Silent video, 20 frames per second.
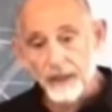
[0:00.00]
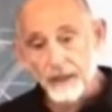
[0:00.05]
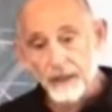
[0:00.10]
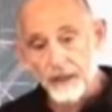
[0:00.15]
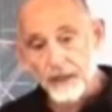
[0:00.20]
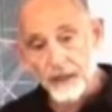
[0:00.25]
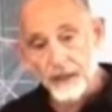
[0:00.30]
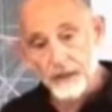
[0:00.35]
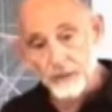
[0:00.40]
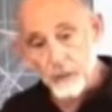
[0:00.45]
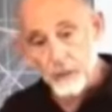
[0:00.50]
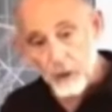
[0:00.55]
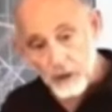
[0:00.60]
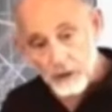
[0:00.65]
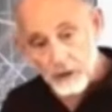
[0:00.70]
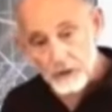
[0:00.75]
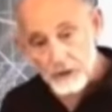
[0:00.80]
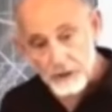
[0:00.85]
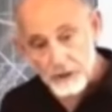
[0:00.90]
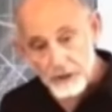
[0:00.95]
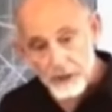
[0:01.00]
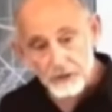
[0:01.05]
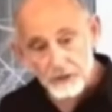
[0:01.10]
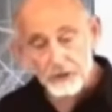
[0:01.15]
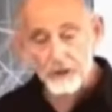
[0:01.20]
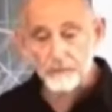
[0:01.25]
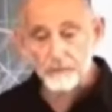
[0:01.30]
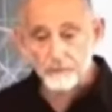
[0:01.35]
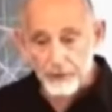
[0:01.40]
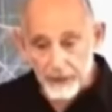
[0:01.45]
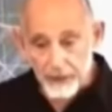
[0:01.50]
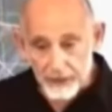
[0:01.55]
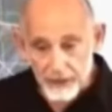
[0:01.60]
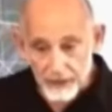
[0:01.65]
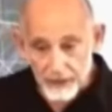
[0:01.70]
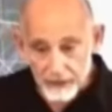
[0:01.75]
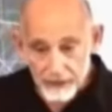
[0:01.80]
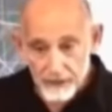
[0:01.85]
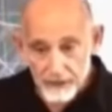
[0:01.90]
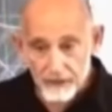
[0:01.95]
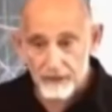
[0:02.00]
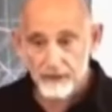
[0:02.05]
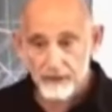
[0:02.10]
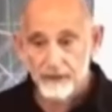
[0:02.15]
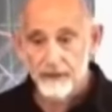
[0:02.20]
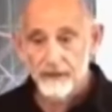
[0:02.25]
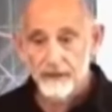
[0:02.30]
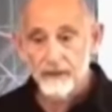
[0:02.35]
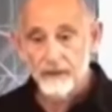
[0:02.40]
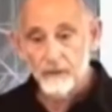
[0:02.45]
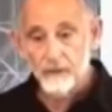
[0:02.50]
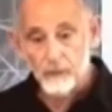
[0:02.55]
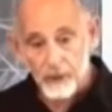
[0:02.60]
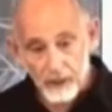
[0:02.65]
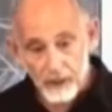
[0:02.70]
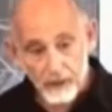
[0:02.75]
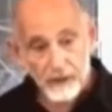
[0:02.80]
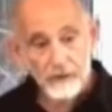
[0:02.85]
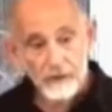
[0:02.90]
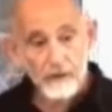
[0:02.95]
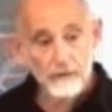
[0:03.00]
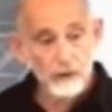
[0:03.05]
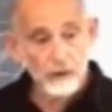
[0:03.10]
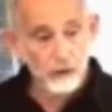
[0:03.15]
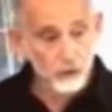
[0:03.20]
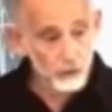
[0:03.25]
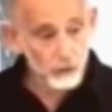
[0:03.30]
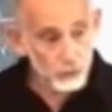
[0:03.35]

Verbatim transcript: And what is it that's competing? Well, there are two